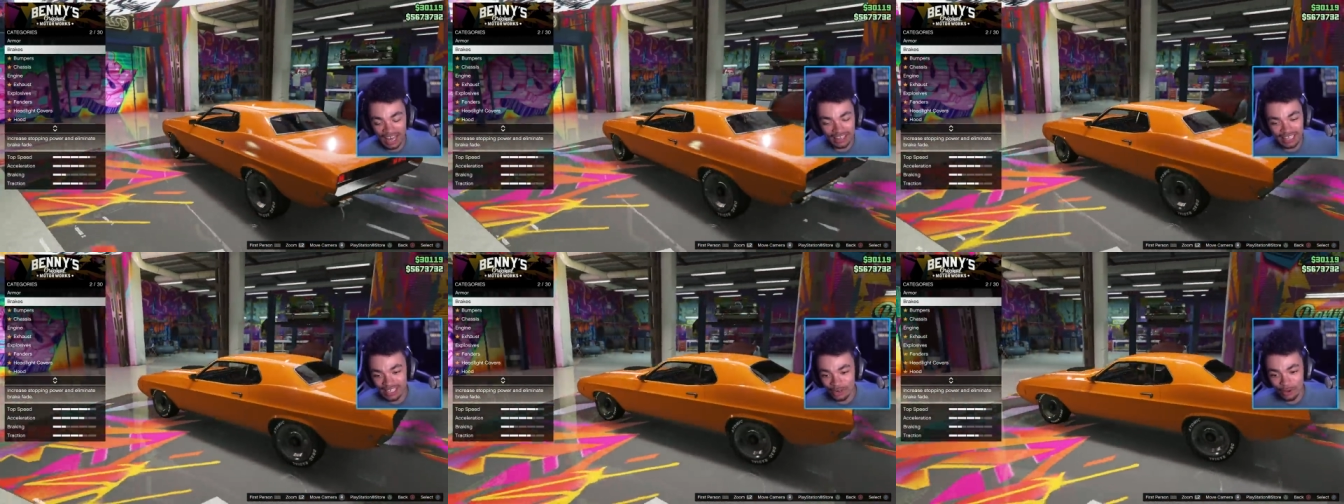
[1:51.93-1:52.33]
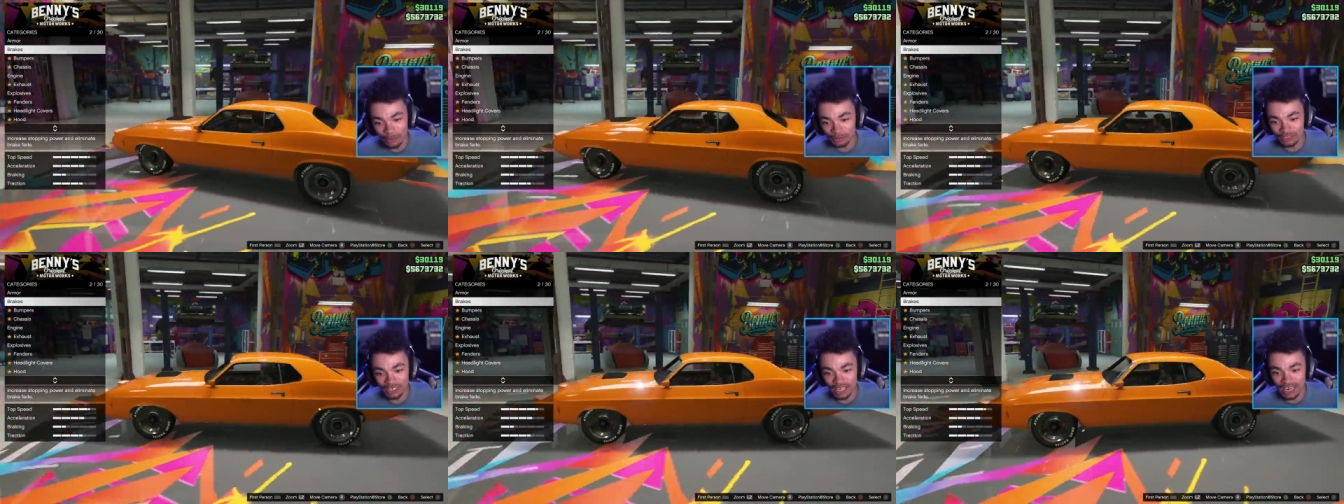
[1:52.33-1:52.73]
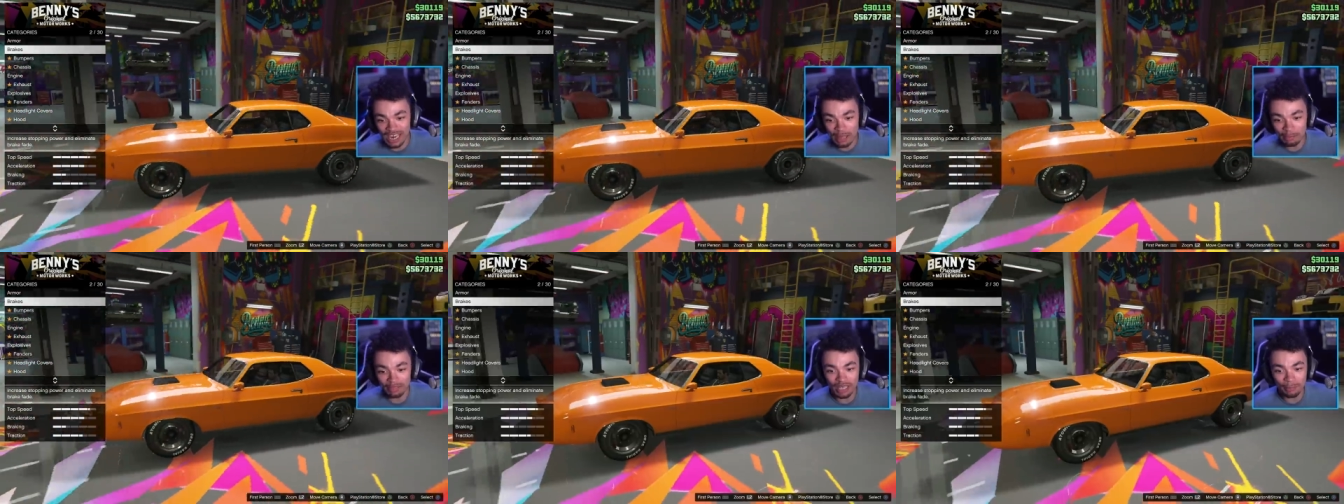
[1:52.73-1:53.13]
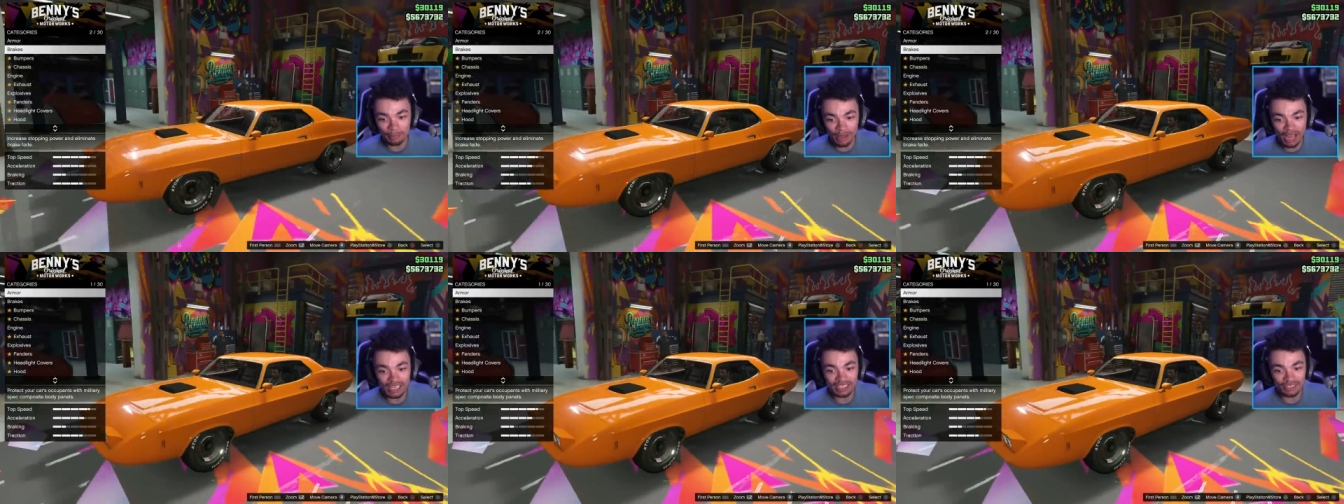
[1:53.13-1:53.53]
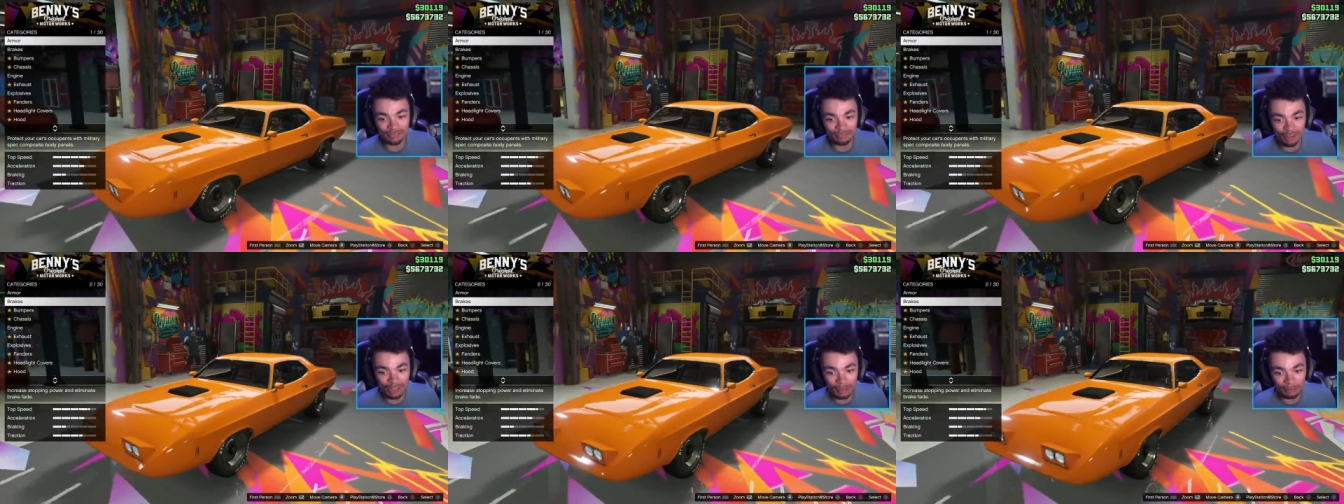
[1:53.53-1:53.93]
I didn't know it was going to enable it by
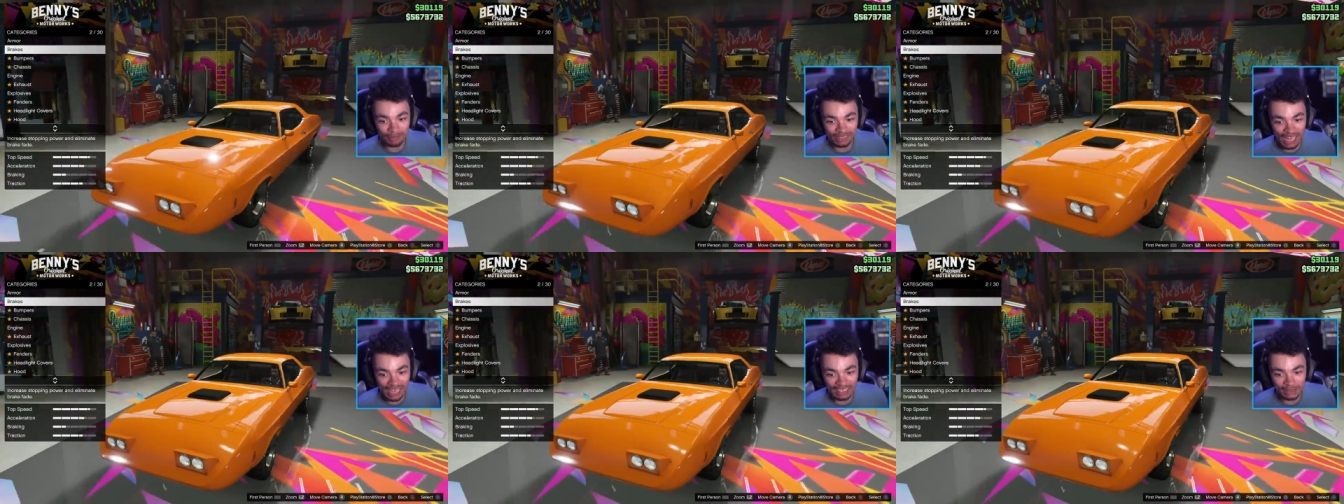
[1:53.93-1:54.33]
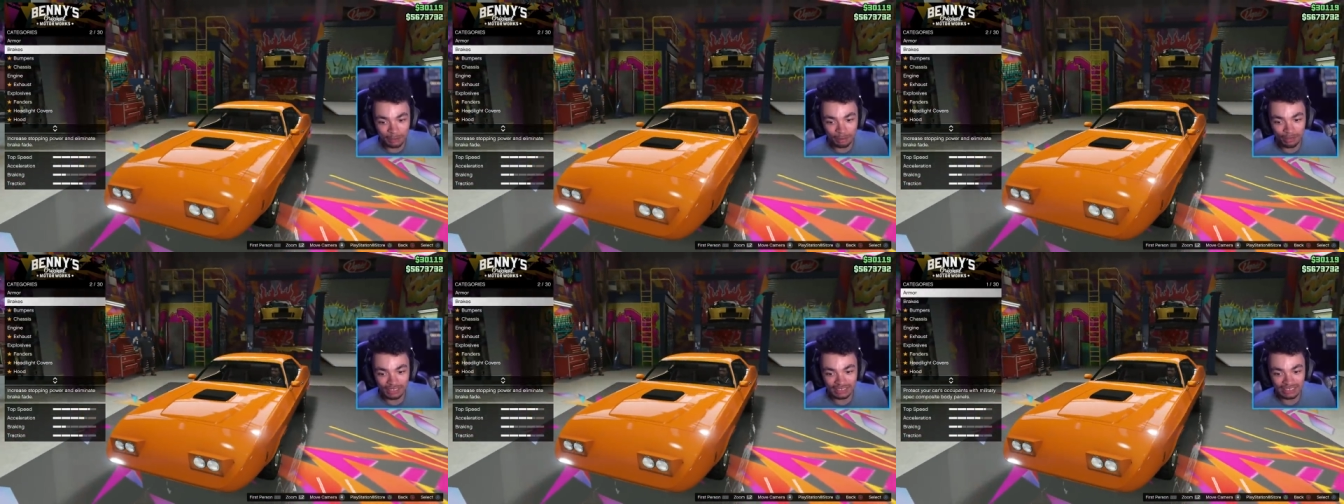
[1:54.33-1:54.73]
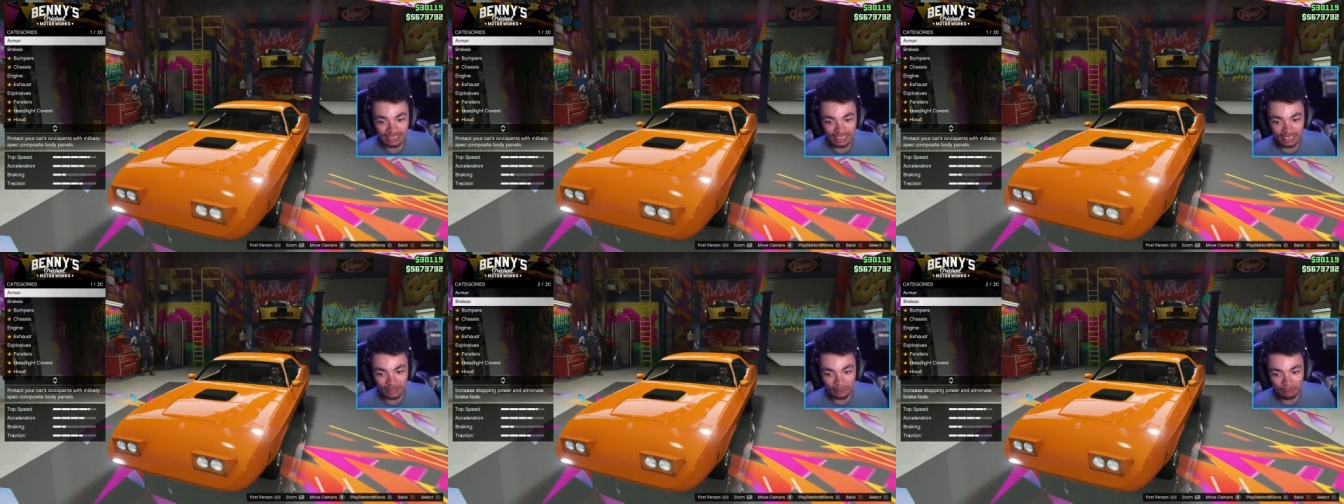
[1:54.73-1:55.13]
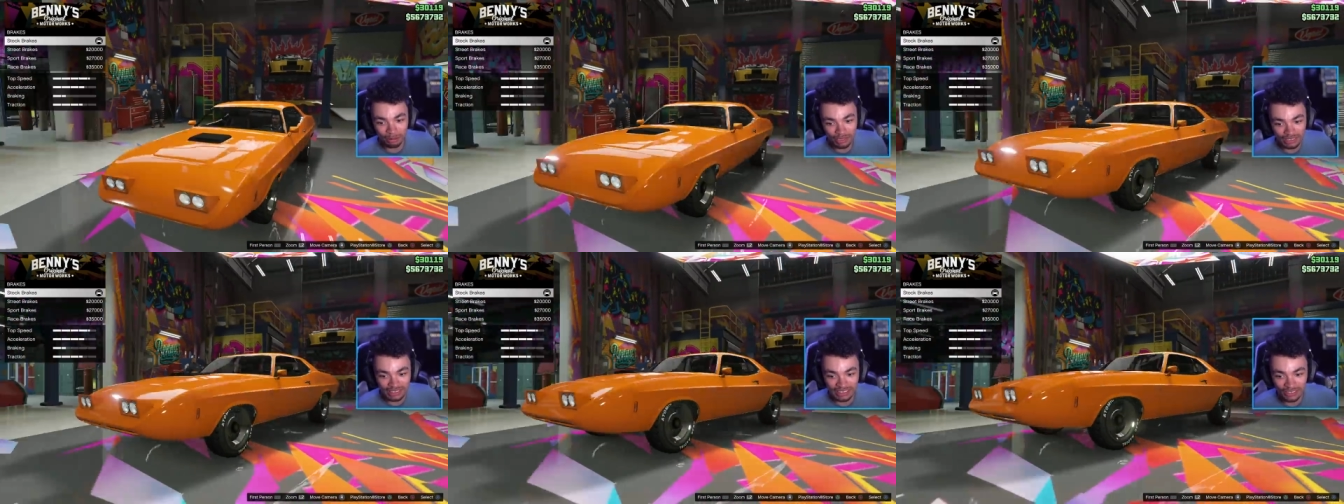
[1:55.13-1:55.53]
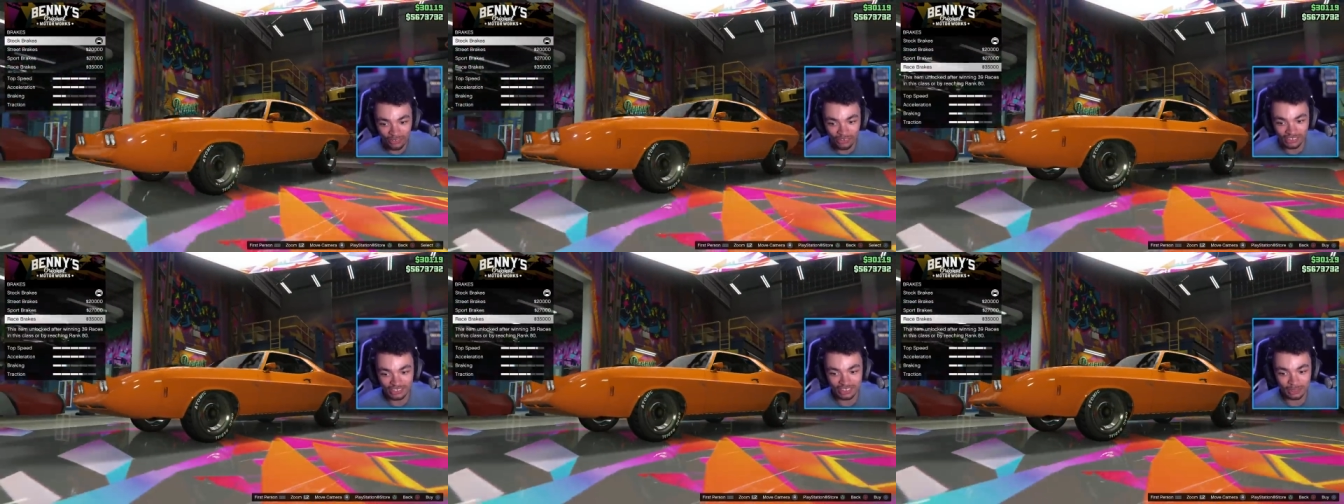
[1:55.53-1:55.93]
default, but that is pretty pretty
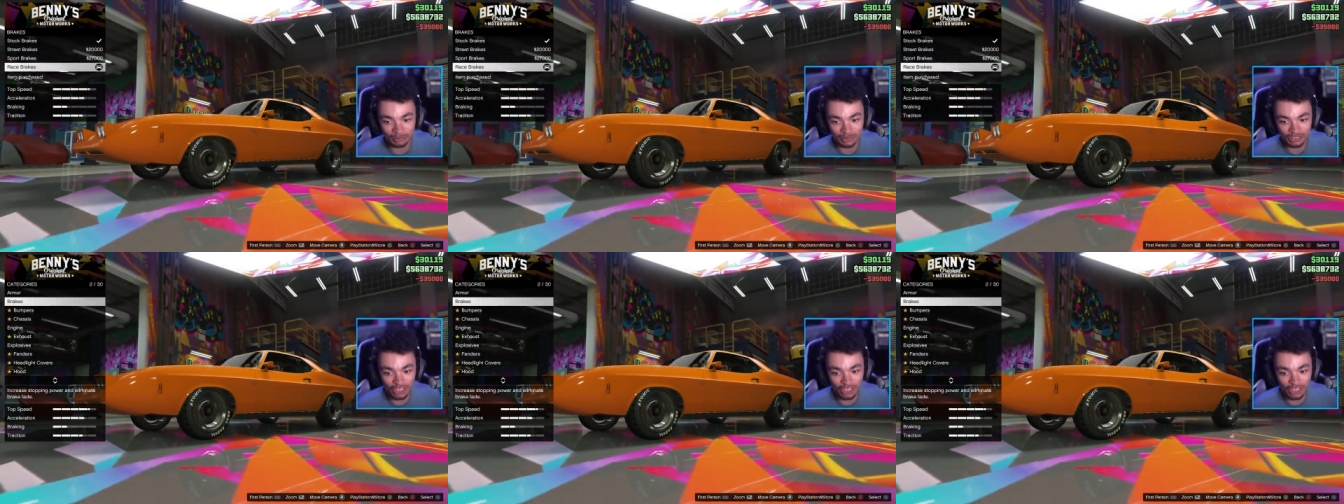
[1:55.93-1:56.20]
awesome.